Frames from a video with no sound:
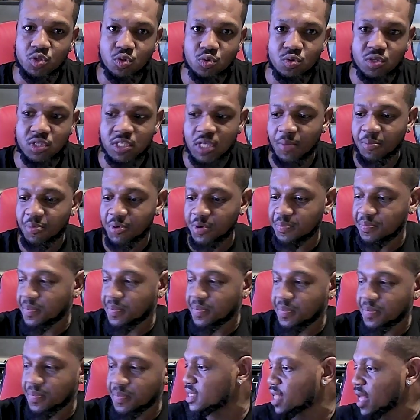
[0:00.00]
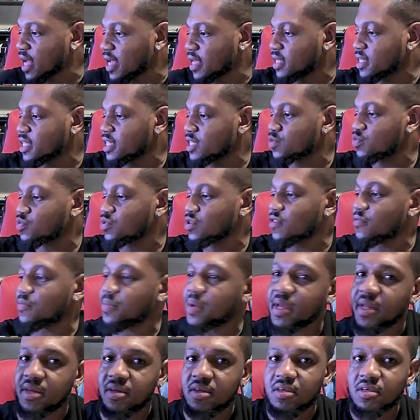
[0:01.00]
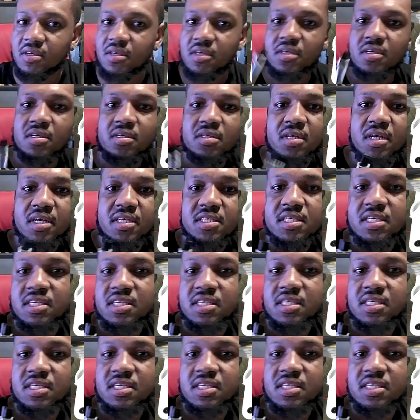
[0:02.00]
separate pins like this would have been, as you can see, it would